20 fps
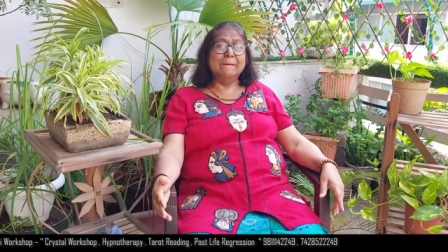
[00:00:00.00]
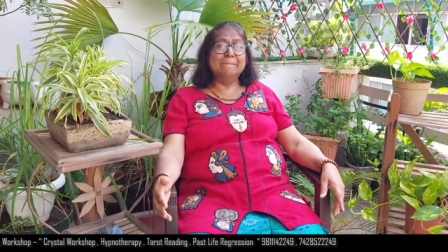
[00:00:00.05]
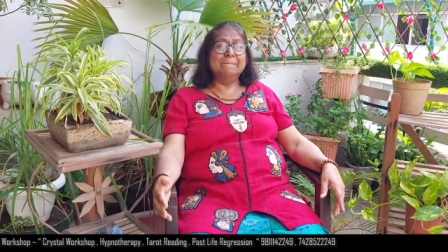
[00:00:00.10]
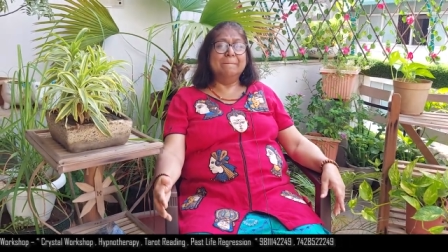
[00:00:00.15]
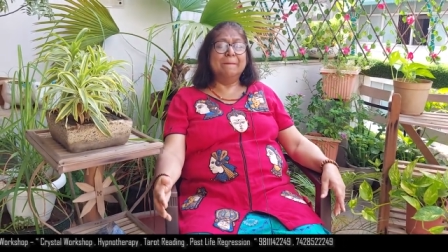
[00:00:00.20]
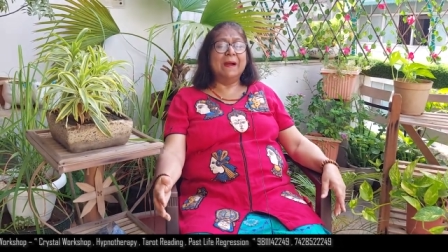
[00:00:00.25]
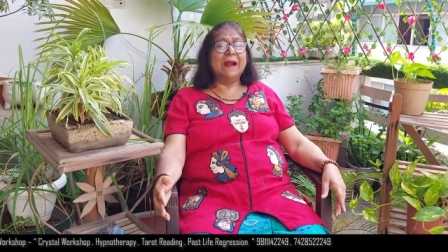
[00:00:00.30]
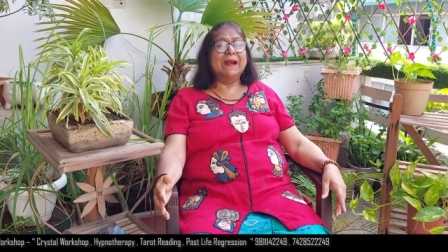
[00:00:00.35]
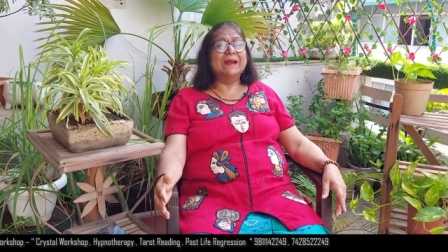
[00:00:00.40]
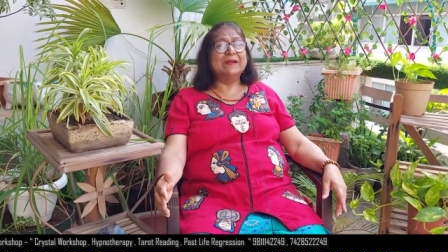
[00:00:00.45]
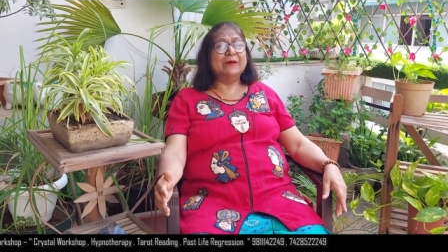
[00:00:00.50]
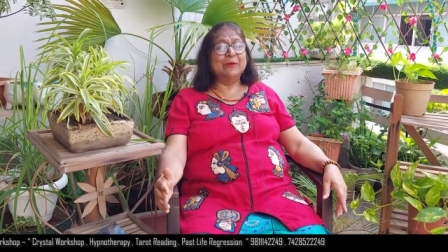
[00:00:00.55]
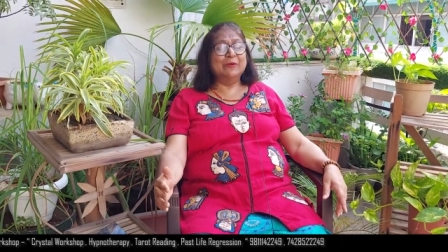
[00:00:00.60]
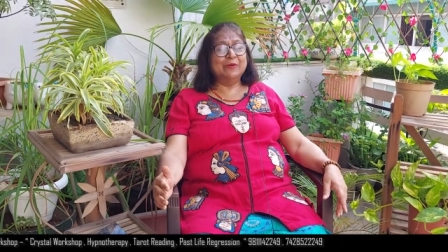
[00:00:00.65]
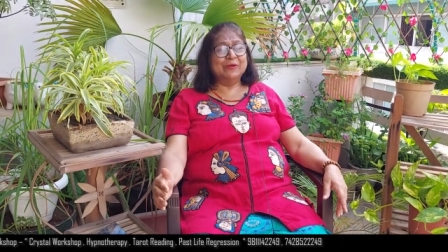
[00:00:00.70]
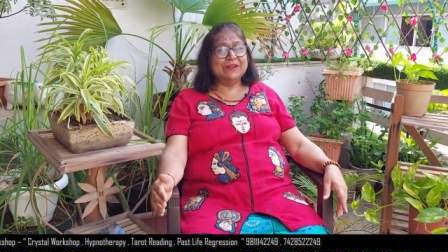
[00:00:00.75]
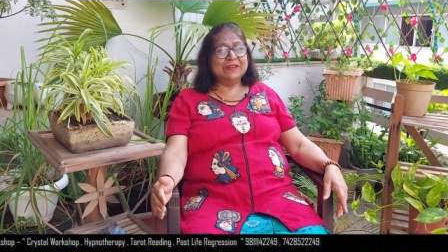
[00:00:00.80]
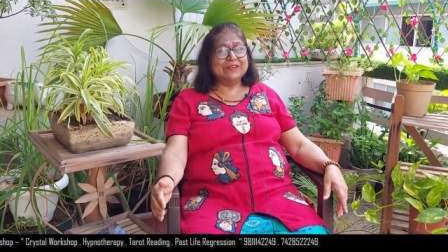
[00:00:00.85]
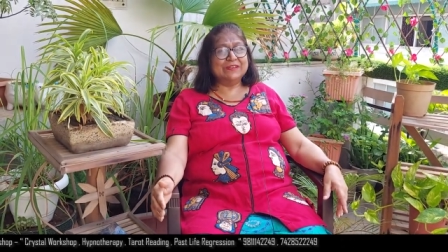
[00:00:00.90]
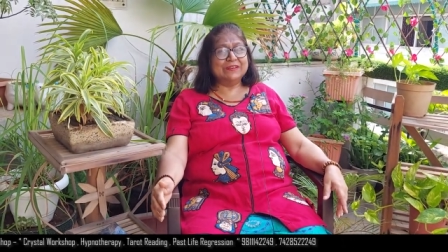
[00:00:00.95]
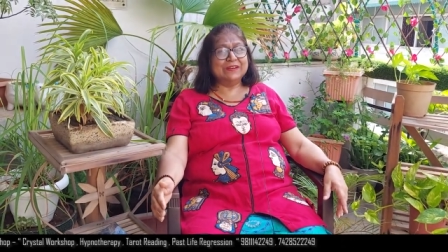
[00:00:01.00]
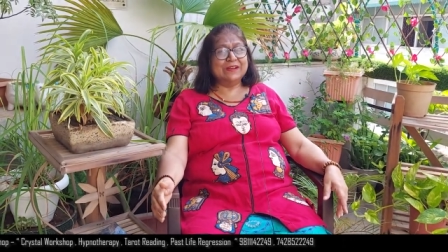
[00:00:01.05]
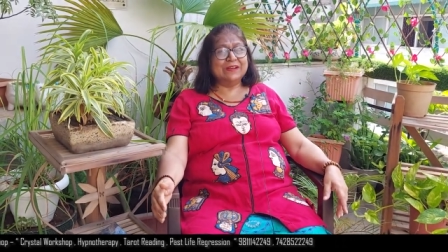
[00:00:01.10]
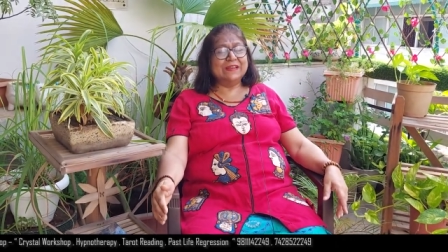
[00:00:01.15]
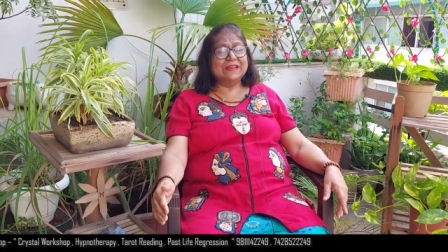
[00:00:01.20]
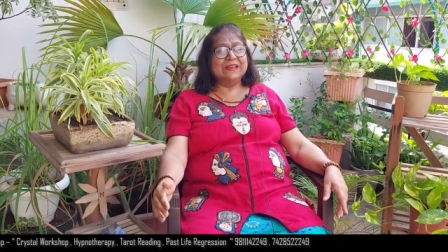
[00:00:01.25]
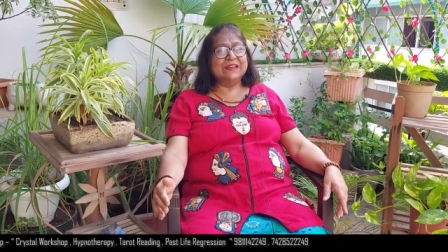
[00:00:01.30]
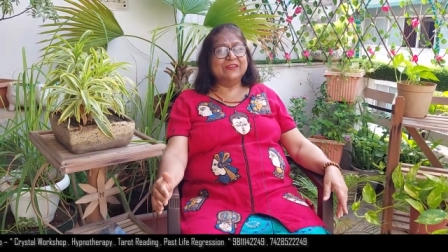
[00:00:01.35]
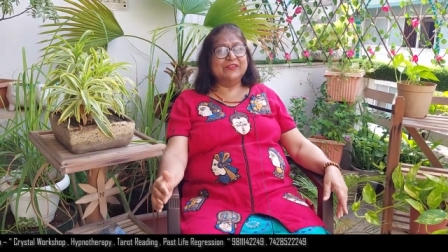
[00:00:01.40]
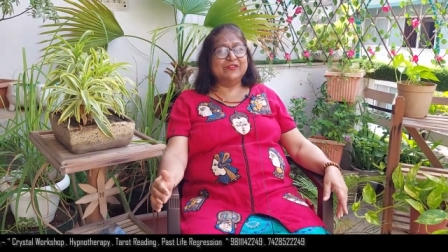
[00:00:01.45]
But
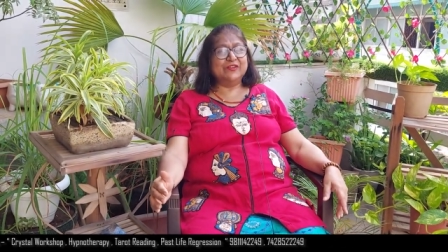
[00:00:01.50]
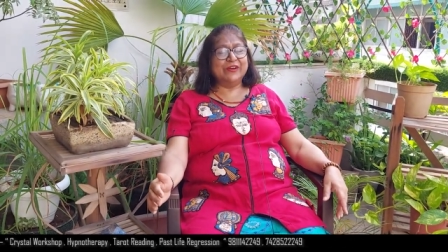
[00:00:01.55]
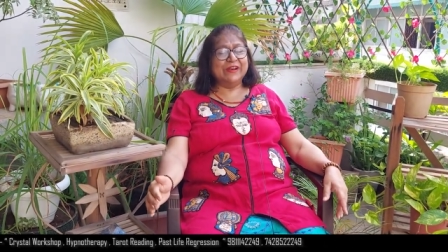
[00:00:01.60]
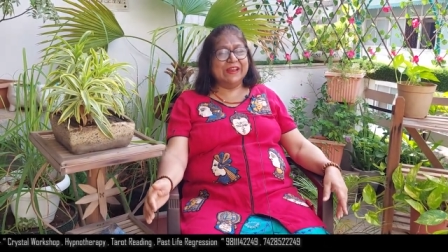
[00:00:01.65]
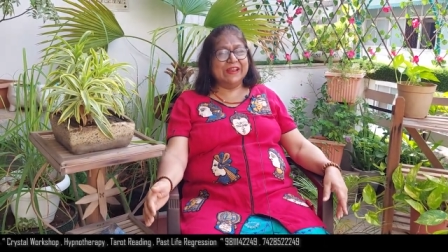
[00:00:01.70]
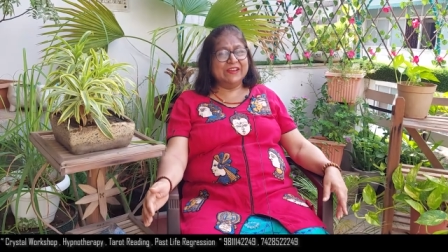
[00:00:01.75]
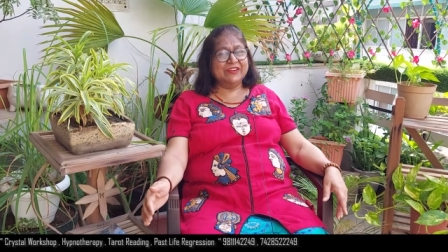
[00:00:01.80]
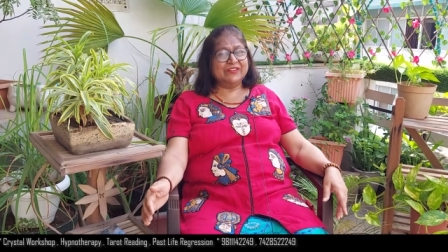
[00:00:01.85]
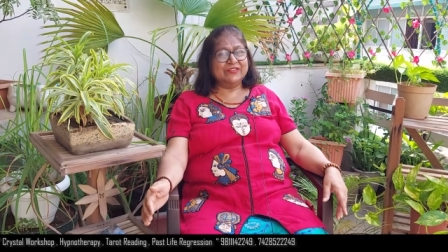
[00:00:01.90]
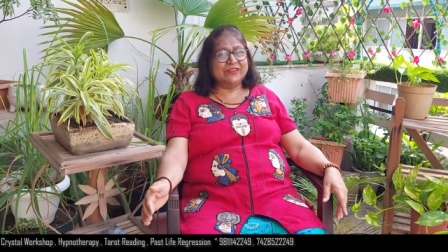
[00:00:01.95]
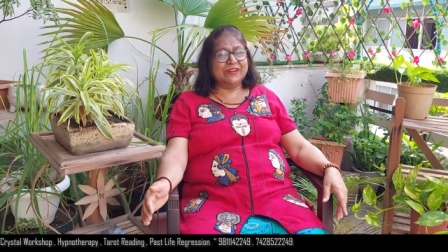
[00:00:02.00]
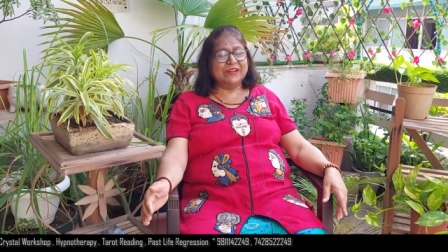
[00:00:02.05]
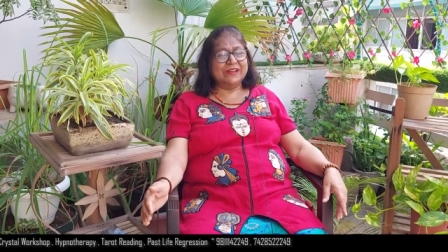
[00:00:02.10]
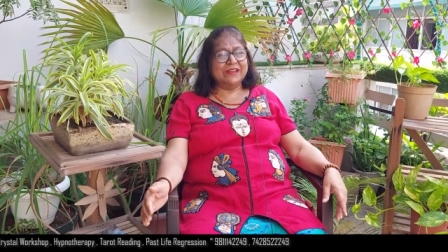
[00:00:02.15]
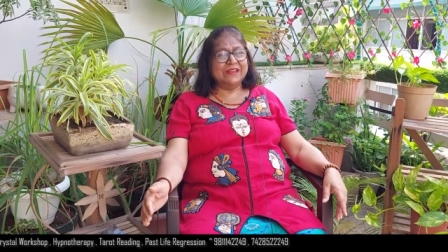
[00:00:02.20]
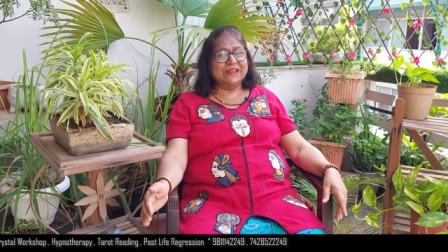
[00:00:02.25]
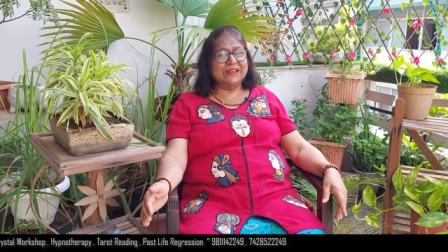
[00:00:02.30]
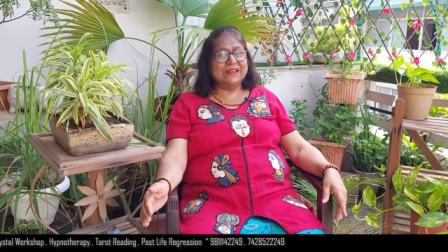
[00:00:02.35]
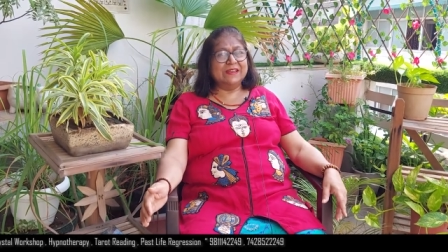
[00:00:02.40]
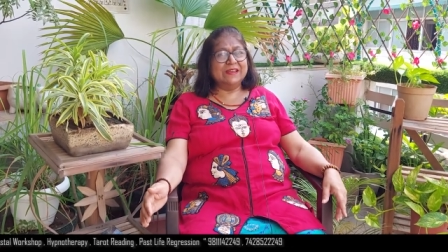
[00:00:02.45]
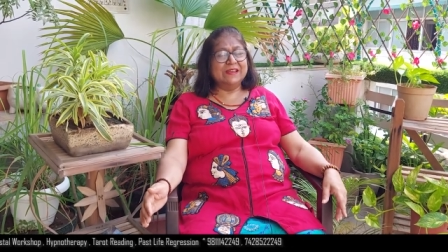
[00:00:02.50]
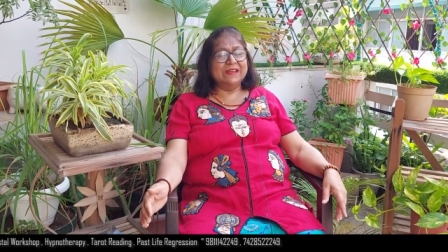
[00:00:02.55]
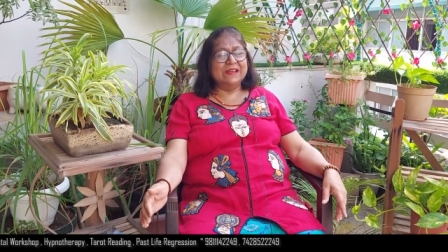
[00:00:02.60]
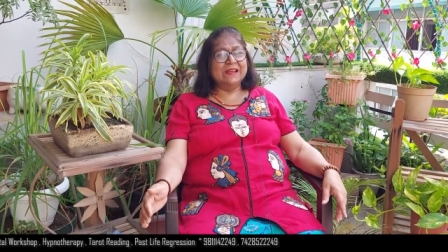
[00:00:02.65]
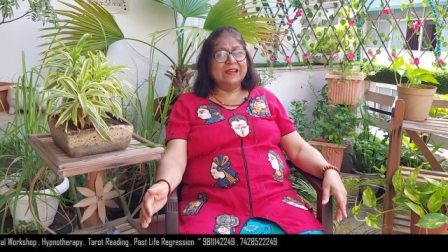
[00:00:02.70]
originally, traditionally,